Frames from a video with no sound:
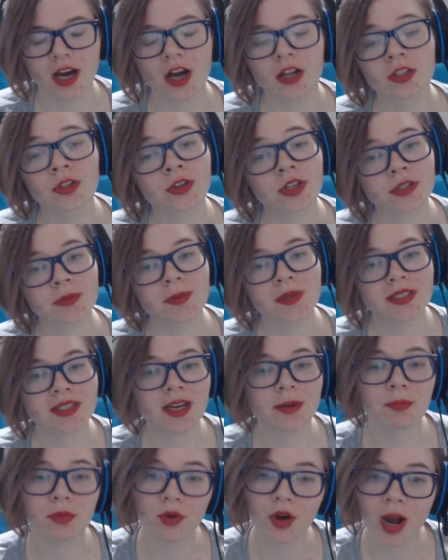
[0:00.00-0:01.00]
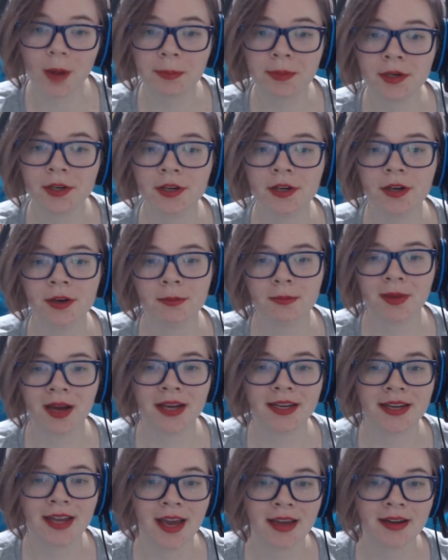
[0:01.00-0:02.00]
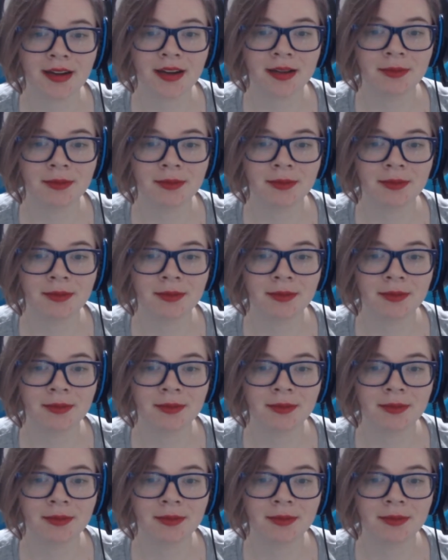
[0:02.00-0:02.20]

On Christmas Day proper, my Nana